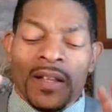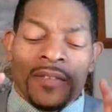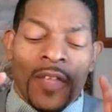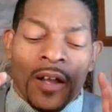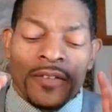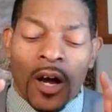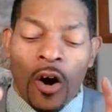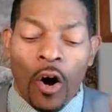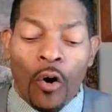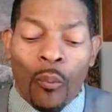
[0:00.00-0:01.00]
the, the
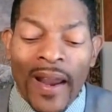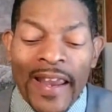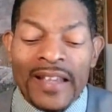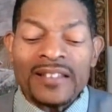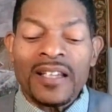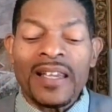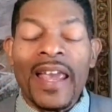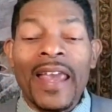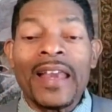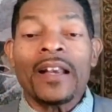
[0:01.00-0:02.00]
way to
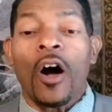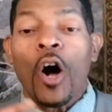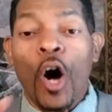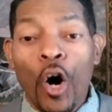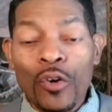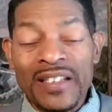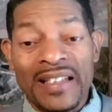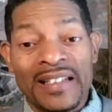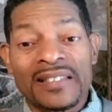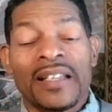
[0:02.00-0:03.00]
gain
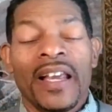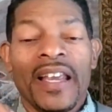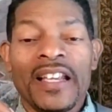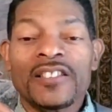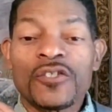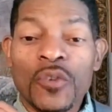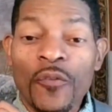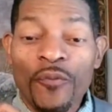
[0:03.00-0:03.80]
holiness is through